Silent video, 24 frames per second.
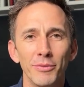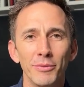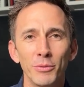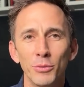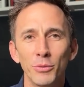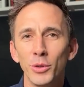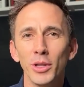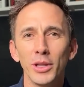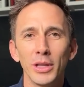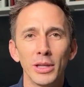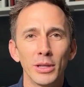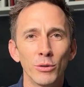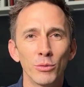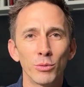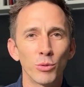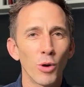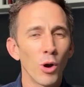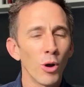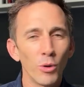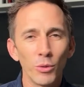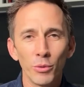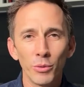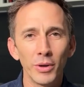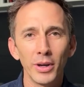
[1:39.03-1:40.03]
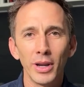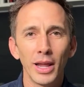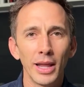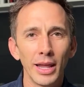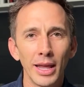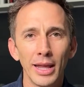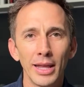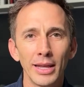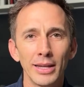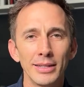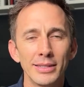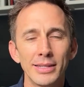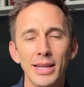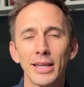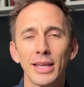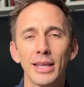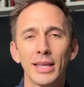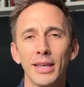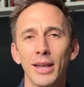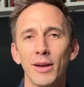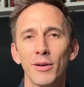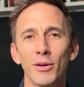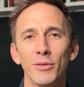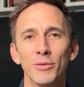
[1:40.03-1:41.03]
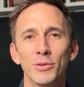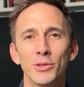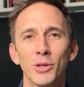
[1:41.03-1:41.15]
really grown and taken care of.